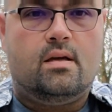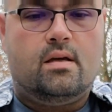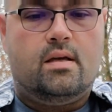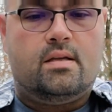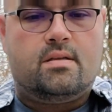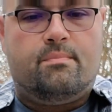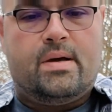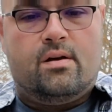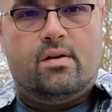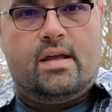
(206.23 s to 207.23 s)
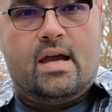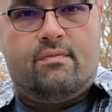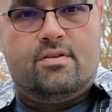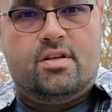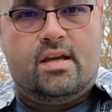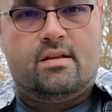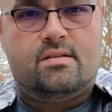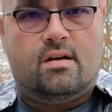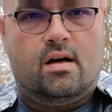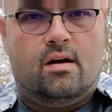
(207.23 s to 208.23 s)
Is it better to have a
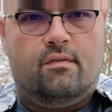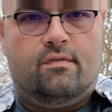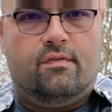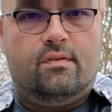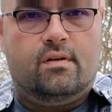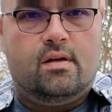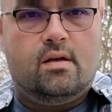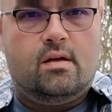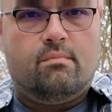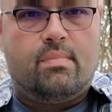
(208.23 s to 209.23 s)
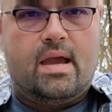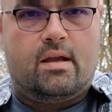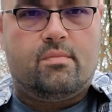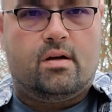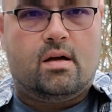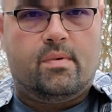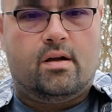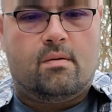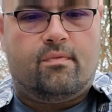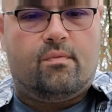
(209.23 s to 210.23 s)
chance of magma coming
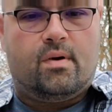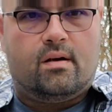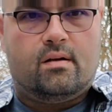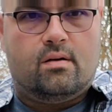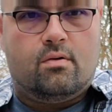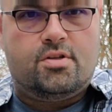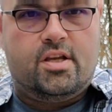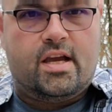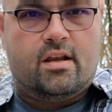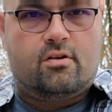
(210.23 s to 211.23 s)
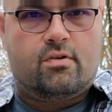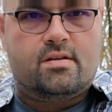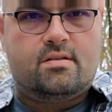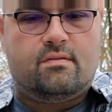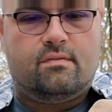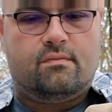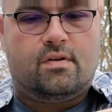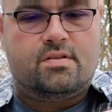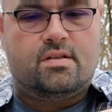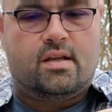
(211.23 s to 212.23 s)
up from an oceanic crust
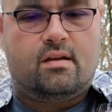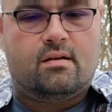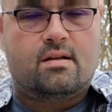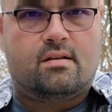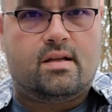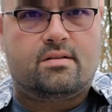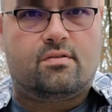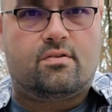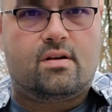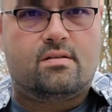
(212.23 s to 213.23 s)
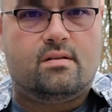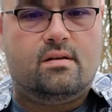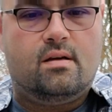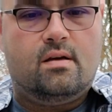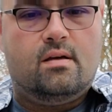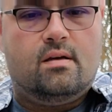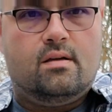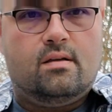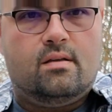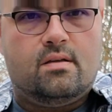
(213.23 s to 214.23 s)
versus a continental crust?
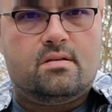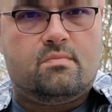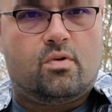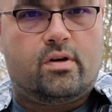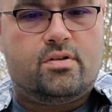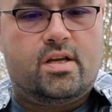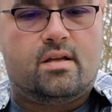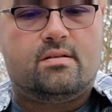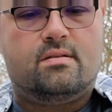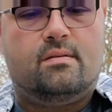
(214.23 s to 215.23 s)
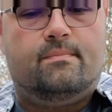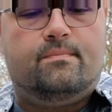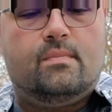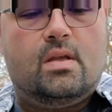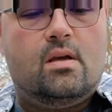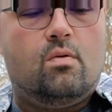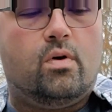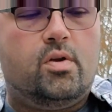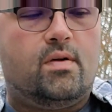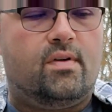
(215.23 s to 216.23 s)
This is more your chance.
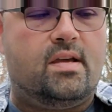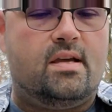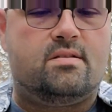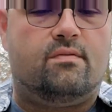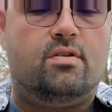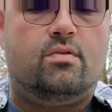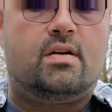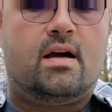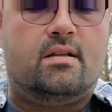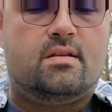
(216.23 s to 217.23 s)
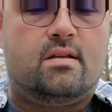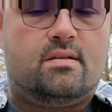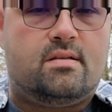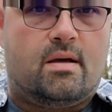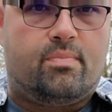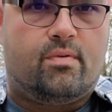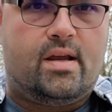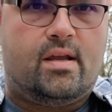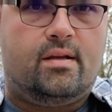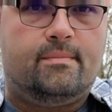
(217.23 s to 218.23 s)
When you have the case of two continents
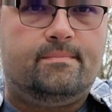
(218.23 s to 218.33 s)
separating,